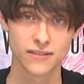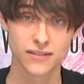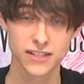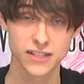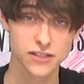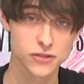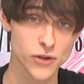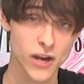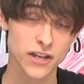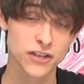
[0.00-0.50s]

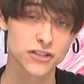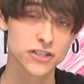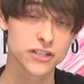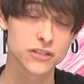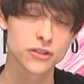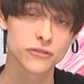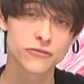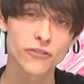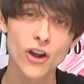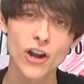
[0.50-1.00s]
strategy
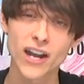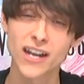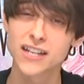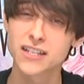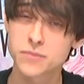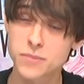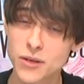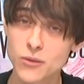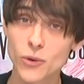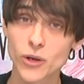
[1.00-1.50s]
so far, and
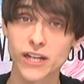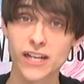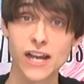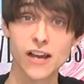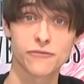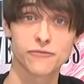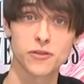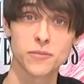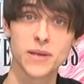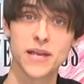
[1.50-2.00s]
it's been working
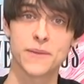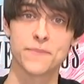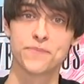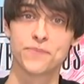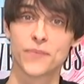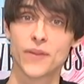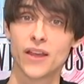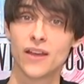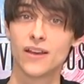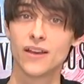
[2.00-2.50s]
out for me,
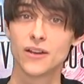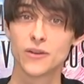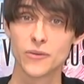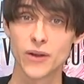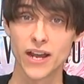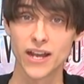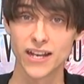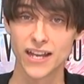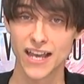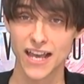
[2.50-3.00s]
right?